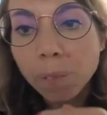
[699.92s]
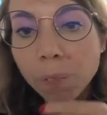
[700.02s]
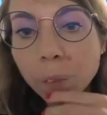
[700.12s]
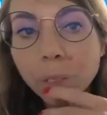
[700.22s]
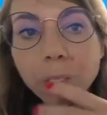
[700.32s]

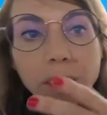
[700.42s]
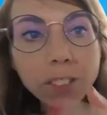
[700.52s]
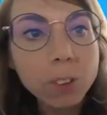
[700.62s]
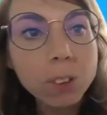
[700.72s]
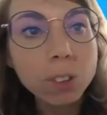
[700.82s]
We've
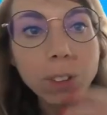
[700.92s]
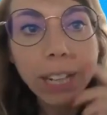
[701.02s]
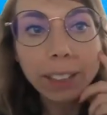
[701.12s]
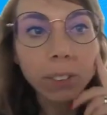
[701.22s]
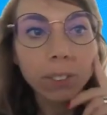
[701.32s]
also
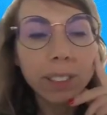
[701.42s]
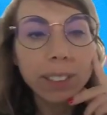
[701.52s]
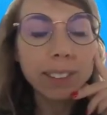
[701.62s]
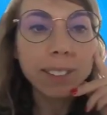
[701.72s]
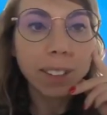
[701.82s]

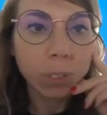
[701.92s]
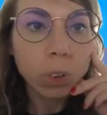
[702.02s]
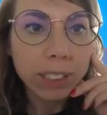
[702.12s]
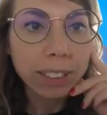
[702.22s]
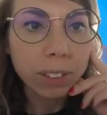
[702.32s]
completed some
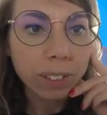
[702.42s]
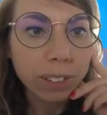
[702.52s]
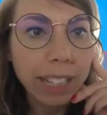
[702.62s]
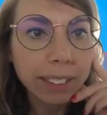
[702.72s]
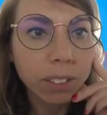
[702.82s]
critical
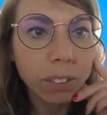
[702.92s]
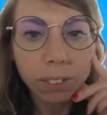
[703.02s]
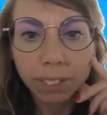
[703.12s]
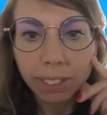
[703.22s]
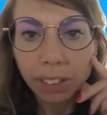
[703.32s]
tasks
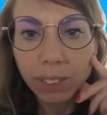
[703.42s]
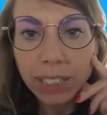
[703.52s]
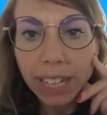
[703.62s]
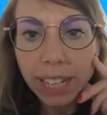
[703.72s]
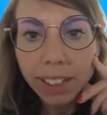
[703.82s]
over this
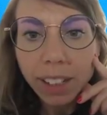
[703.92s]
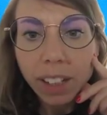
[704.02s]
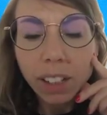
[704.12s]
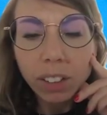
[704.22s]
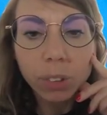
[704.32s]
PI.
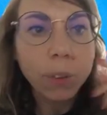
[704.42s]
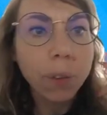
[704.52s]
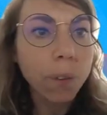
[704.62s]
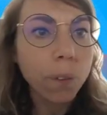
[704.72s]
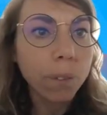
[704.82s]

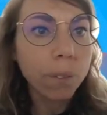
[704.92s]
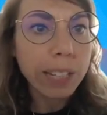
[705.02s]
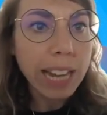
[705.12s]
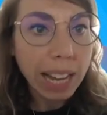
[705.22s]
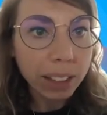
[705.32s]
So
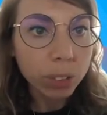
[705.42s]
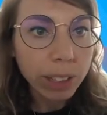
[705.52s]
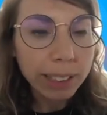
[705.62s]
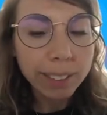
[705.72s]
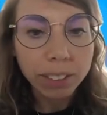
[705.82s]
we
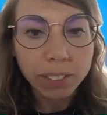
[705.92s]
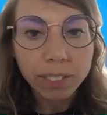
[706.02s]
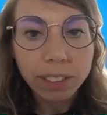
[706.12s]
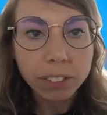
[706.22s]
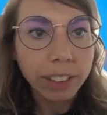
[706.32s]
address
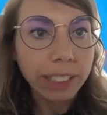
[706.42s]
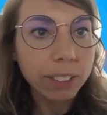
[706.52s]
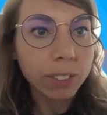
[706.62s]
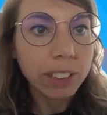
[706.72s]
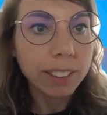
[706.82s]
some
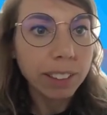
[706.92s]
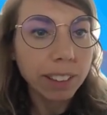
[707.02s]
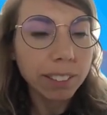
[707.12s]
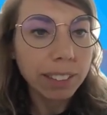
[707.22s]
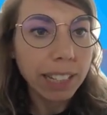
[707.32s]
defect
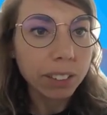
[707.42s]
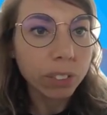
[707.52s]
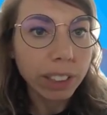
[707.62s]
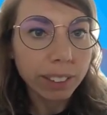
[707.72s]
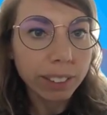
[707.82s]
fixing that
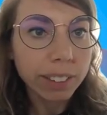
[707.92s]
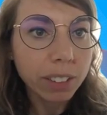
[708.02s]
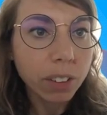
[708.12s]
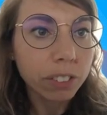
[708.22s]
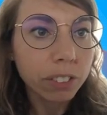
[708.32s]
were
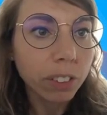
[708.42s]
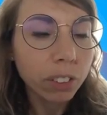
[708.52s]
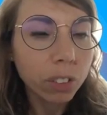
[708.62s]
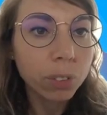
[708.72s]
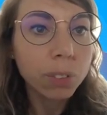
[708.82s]
discovered
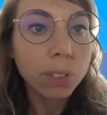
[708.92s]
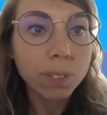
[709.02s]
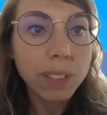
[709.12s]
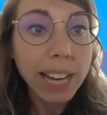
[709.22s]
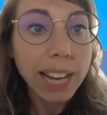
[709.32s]
through the
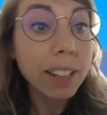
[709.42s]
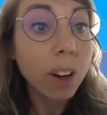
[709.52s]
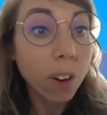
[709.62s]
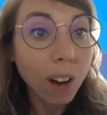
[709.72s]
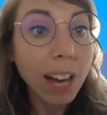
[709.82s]
PI,
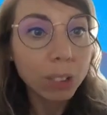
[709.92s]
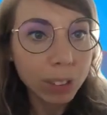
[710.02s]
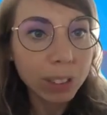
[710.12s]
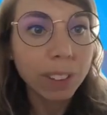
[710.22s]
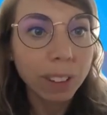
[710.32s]
or
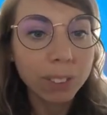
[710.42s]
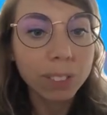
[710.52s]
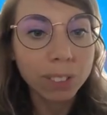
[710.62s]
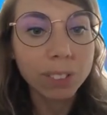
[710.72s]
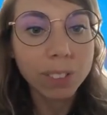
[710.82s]
actually were
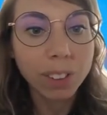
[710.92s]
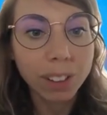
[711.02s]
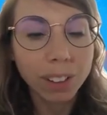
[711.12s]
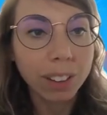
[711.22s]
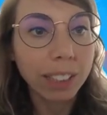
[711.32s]
also
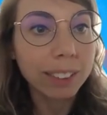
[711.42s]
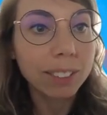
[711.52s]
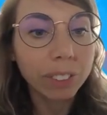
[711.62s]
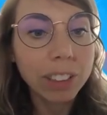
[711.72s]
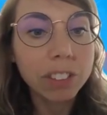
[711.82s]

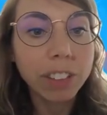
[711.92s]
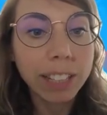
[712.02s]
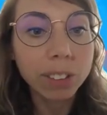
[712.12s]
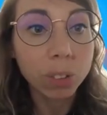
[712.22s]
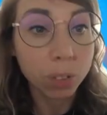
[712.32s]

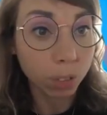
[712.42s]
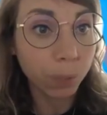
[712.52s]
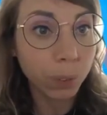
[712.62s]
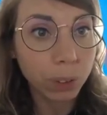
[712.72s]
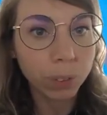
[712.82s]
identified through
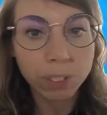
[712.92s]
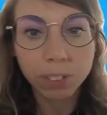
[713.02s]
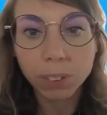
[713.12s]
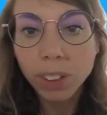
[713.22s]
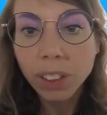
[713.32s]
sprint
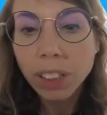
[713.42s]
review.